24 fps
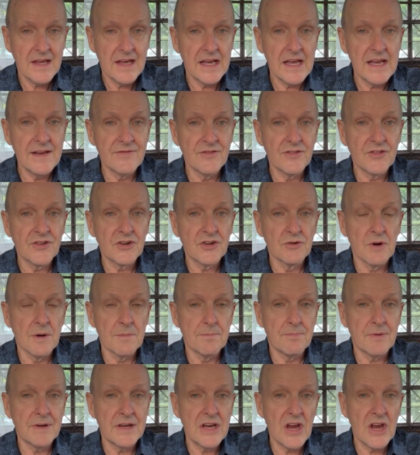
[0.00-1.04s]
Even through a
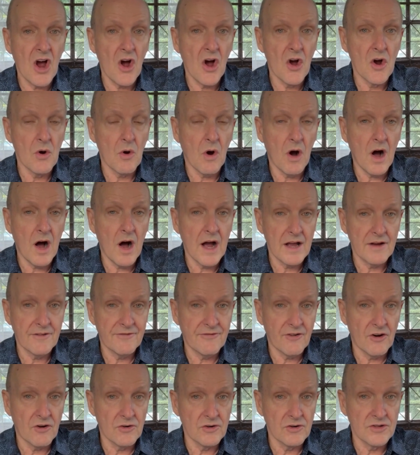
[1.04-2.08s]
BOI, a
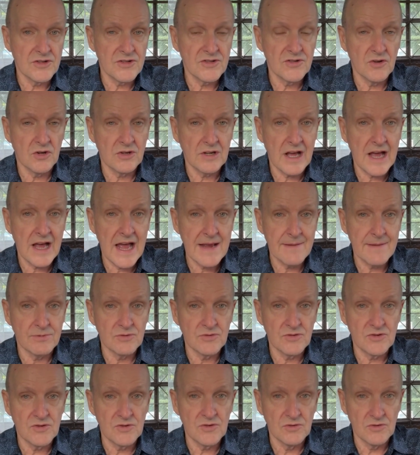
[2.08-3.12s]
foreigner's not able
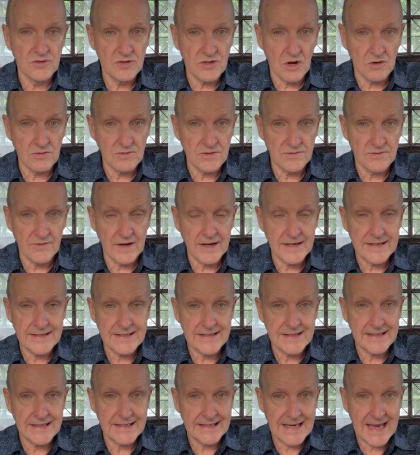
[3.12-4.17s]
to cultivate
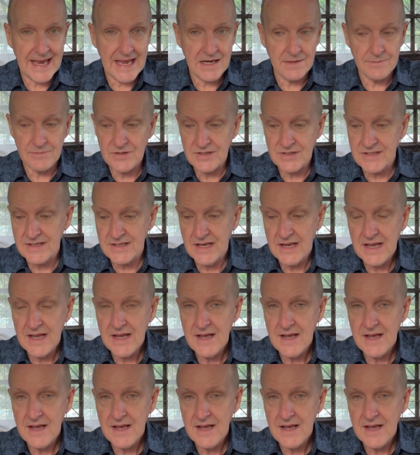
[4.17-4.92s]
cannabis.